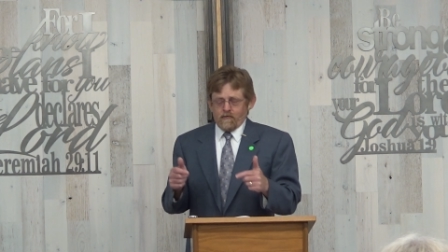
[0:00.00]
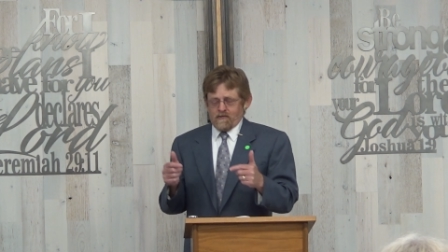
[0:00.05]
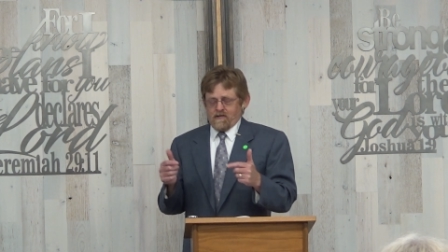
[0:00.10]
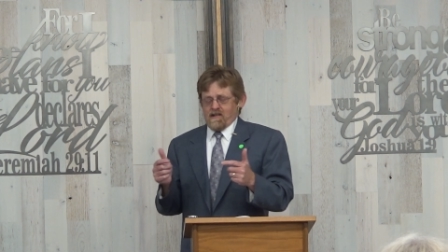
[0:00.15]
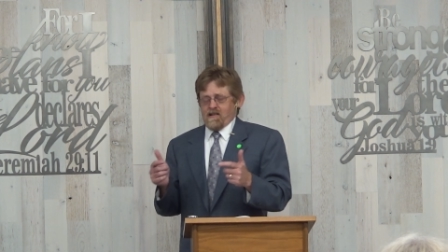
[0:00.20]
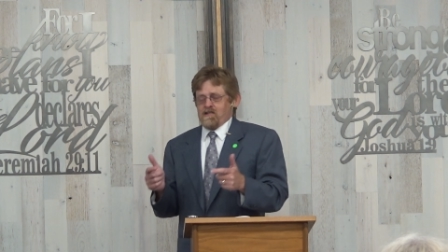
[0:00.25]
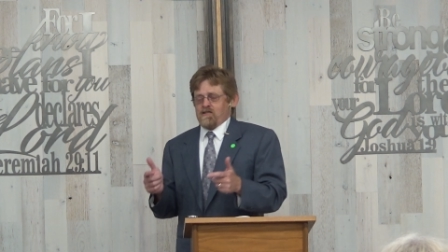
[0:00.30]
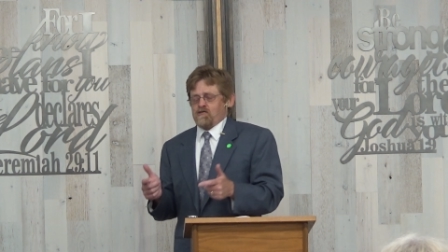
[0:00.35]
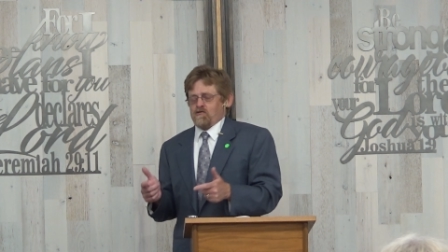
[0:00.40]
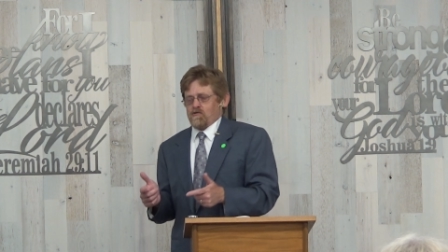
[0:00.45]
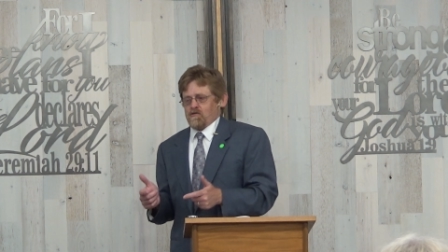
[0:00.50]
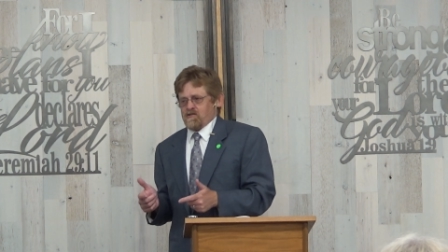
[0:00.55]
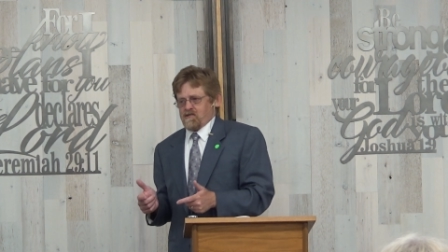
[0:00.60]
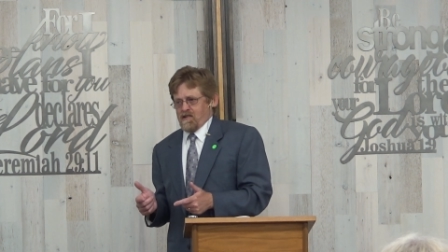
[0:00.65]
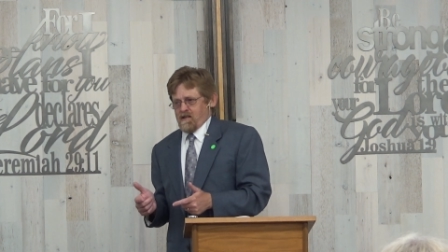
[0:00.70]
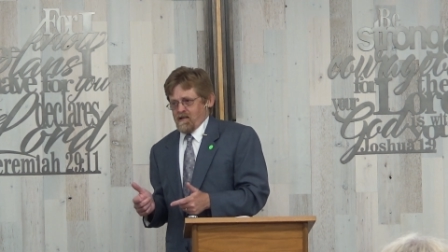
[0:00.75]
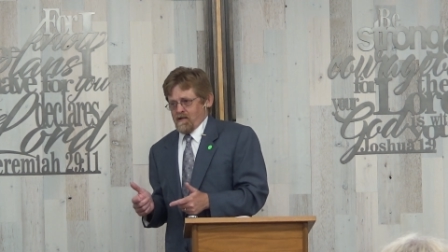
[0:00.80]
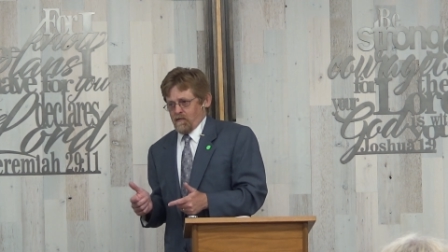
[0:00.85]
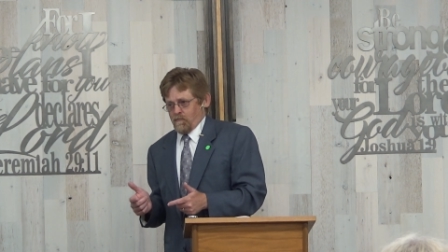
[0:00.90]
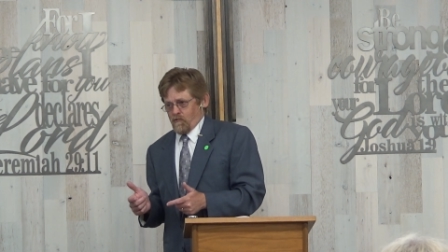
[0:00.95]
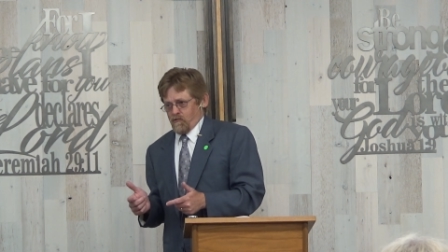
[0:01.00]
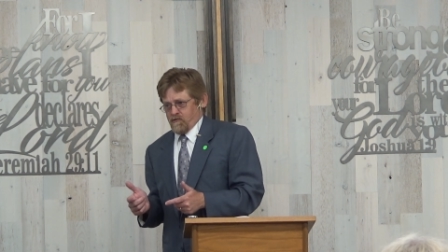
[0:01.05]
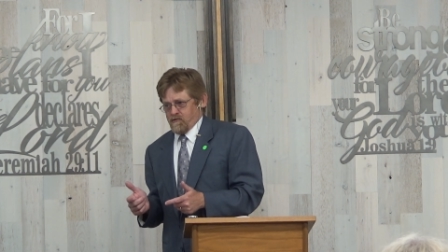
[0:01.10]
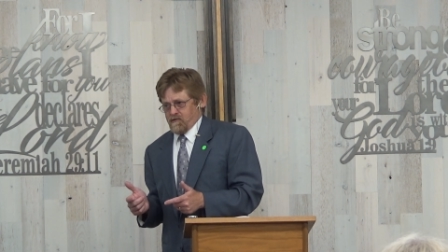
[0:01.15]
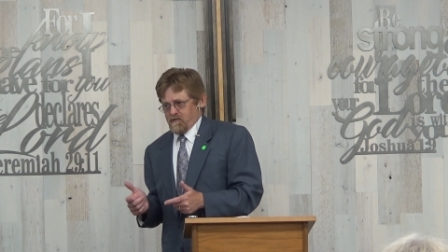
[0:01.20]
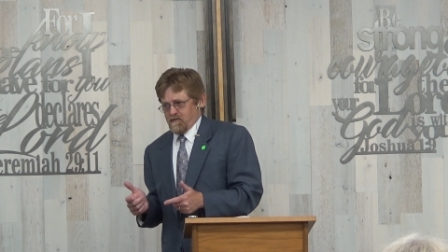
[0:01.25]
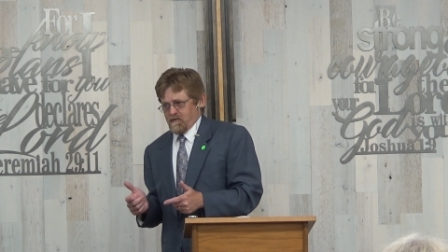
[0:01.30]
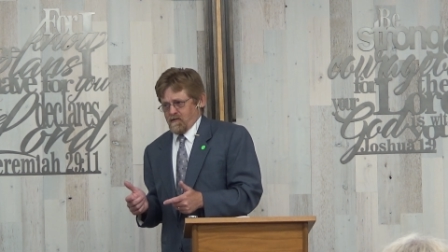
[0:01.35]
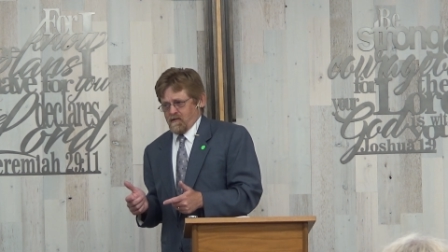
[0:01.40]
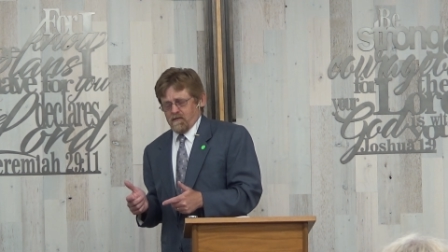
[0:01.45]
or dangerous
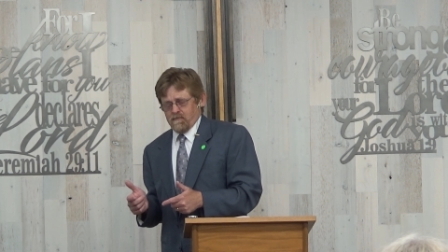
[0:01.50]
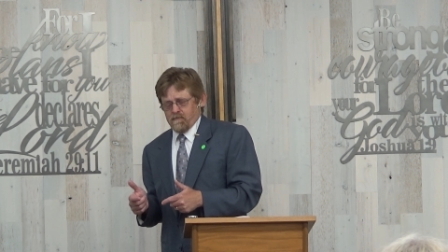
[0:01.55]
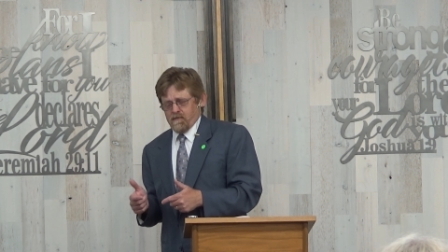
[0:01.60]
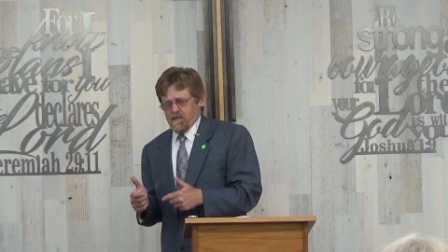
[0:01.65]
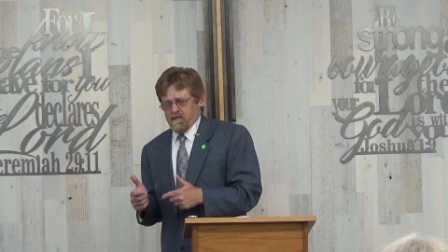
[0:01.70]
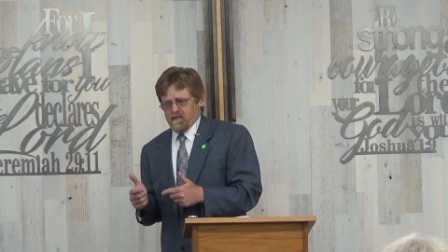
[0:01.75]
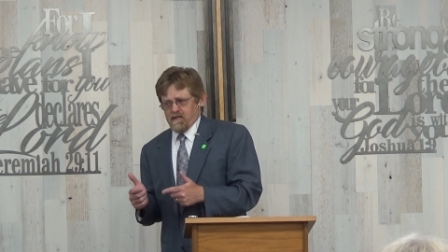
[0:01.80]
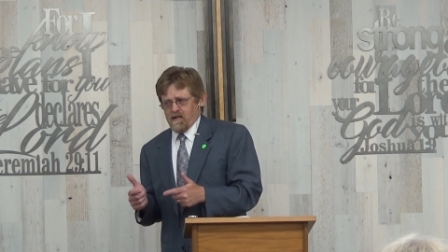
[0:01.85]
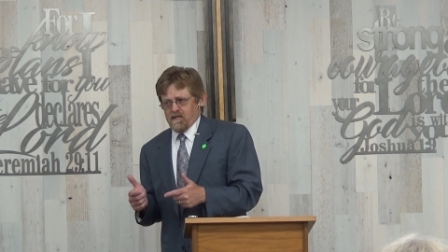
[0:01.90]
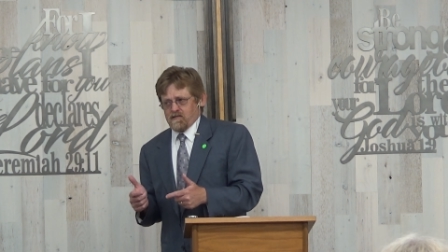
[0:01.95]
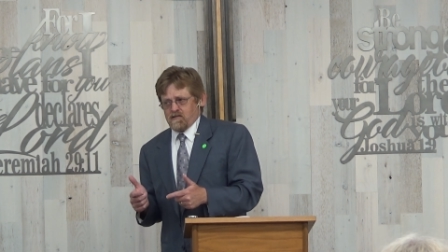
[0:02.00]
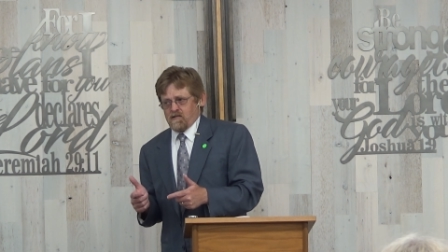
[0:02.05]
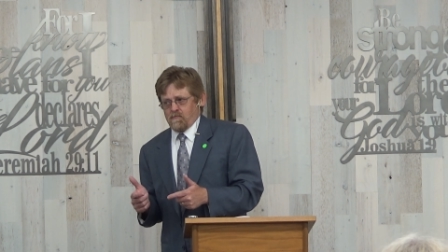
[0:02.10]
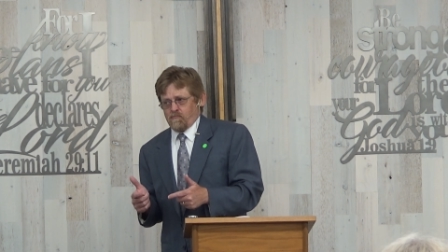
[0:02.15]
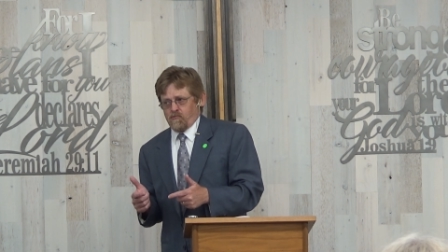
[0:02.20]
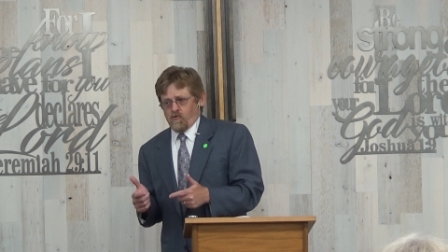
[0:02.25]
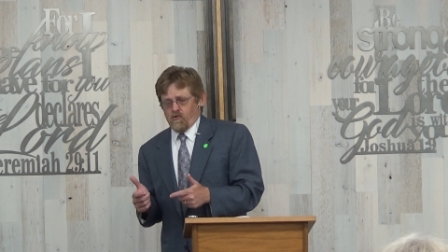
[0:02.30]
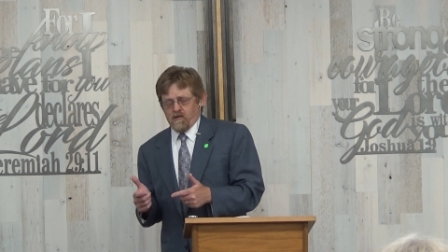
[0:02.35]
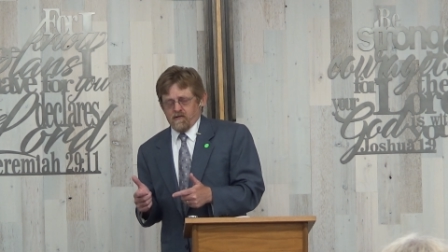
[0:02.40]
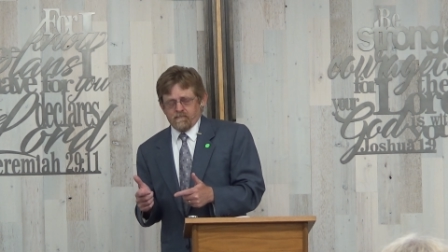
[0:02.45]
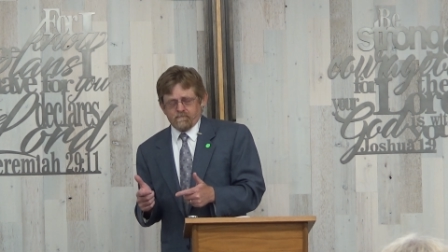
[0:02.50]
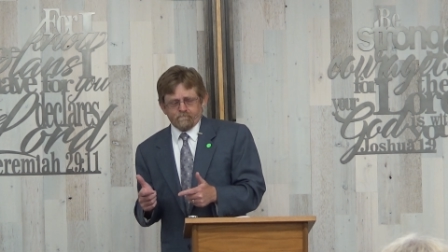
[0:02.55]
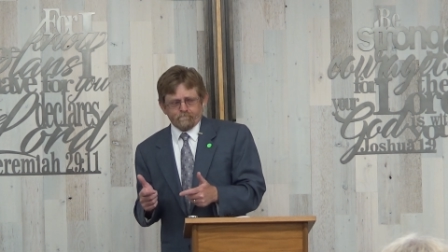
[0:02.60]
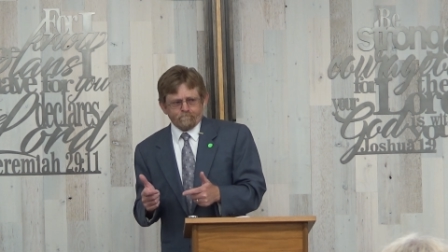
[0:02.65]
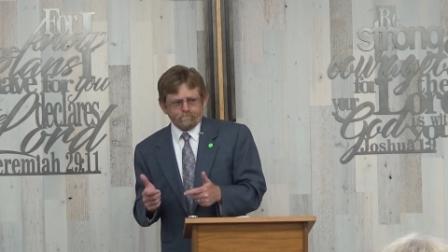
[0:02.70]
animals. I don't think that's the point.